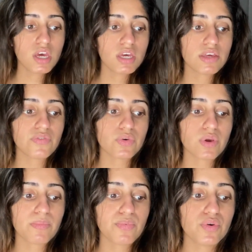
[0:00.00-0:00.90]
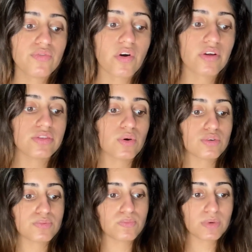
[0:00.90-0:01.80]
if you improve on those
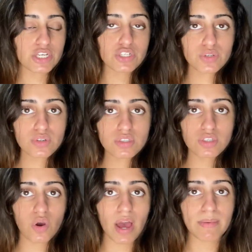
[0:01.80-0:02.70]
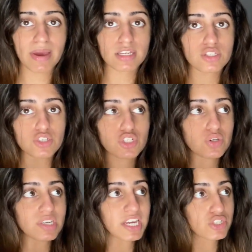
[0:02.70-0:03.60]
issues, your eye bags should
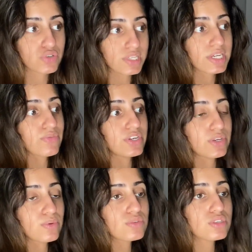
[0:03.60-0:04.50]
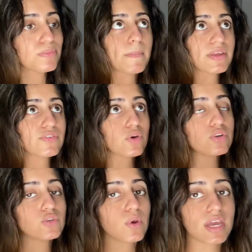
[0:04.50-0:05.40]
naturally reduce. But if you don't
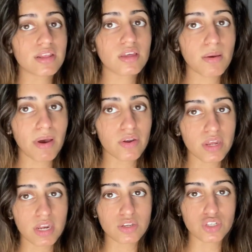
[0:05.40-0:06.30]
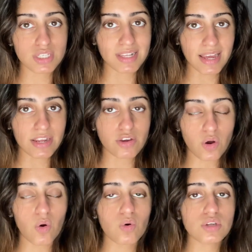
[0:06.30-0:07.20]
do anything about it and you just let it
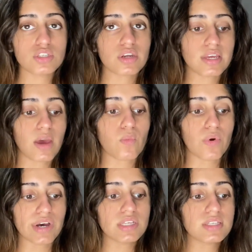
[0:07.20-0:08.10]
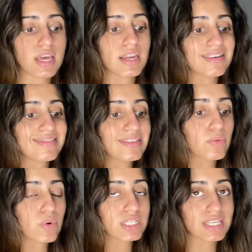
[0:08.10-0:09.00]
go, it's gonna get worse, and the
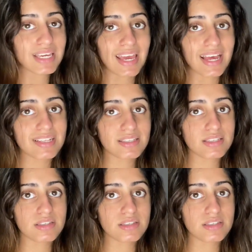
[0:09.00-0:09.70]
worse it gets,